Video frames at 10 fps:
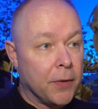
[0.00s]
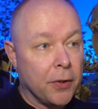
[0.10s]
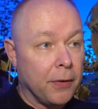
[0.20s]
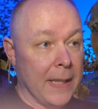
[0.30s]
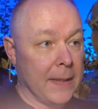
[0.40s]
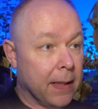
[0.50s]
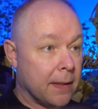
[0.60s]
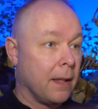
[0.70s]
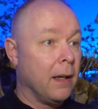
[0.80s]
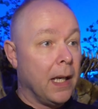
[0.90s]
of Jurassic
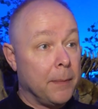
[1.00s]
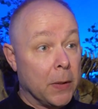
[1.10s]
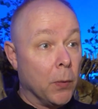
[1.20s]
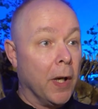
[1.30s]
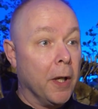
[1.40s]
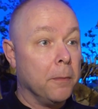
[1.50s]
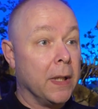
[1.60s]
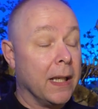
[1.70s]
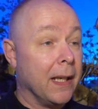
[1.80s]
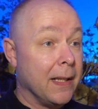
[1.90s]
time in
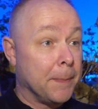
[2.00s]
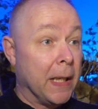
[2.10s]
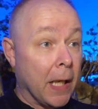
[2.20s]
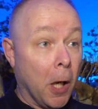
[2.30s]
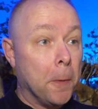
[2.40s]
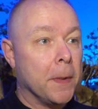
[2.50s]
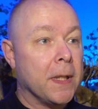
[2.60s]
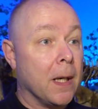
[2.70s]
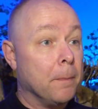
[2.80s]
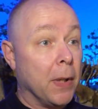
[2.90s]
Wyoming is being
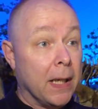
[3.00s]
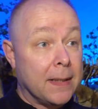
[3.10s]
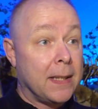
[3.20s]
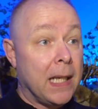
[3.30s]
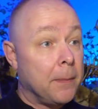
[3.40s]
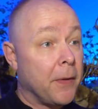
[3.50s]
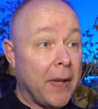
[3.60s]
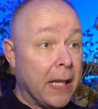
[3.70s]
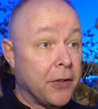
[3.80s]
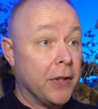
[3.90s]
opened up by a team of
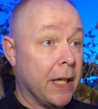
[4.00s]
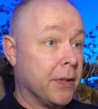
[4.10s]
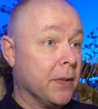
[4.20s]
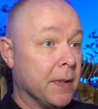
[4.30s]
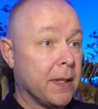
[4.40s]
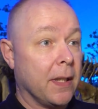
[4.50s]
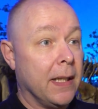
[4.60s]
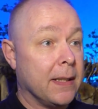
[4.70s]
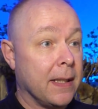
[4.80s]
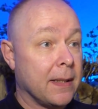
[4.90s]
international
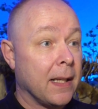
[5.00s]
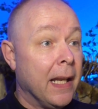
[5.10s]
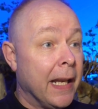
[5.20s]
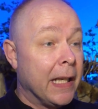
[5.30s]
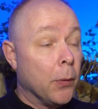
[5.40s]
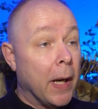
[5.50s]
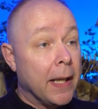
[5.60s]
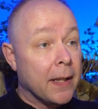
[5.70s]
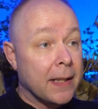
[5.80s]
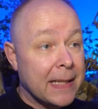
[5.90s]
scientists in a
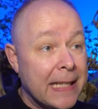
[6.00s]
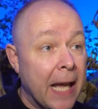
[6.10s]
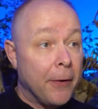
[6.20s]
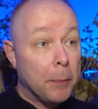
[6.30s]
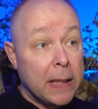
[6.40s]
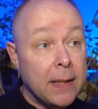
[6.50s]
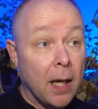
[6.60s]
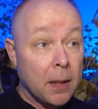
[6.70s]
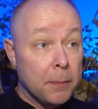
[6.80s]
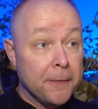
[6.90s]
way that it's never been
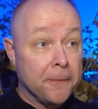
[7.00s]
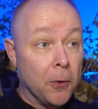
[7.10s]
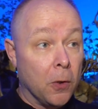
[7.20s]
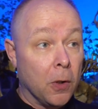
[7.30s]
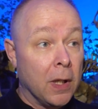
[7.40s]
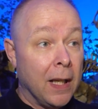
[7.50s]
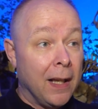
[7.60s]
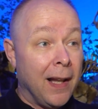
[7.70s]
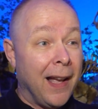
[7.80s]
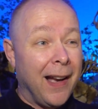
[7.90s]
done before.
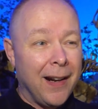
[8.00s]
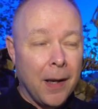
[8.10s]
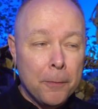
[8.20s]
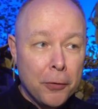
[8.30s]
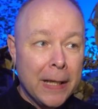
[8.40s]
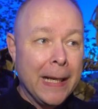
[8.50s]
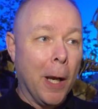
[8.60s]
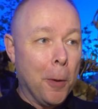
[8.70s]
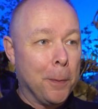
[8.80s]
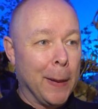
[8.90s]
And I'm really
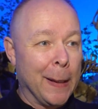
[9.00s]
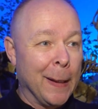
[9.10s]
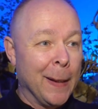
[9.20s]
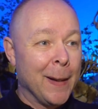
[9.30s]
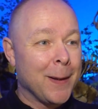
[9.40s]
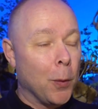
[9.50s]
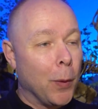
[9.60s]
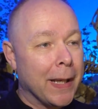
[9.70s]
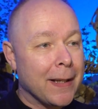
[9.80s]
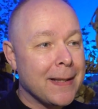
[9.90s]
hoping that
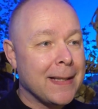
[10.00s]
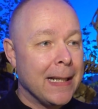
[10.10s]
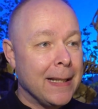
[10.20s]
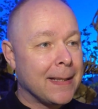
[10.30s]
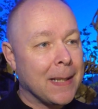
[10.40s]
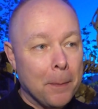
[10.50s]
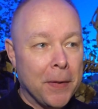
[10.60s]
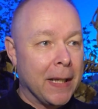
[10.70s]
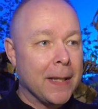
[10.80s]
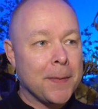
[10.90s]
we're going to see some
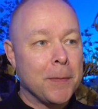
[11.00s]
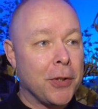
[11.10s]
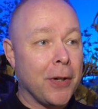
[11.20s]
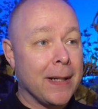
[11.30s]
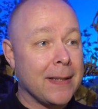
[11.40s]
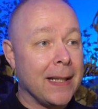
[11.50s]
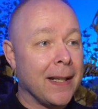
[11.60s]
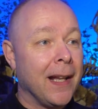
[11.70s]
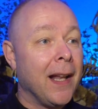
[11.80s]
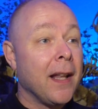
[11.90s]
things from the Jurassic
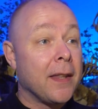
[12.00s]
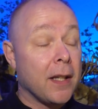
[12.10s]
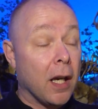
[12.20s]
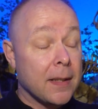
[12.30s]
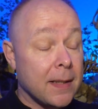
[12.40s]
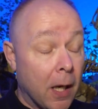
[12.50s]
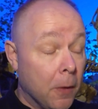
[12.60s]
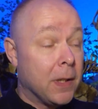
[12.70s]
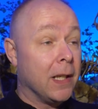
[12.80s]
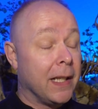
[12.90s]
that are
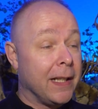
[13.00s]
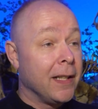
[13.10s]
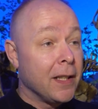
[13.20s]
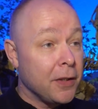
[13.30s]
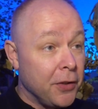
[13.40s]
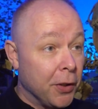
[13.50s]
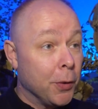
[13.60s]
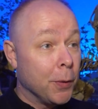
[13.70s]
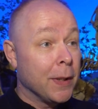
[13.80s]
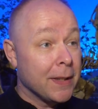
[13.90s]
totally
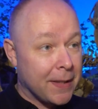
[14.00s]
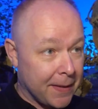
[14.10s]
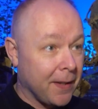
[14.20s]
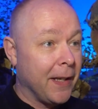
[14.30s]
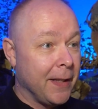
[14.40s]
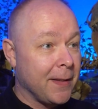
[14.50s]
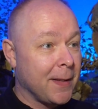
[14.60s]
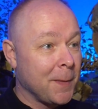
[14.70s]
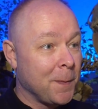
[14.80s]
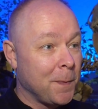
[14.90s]
new to science.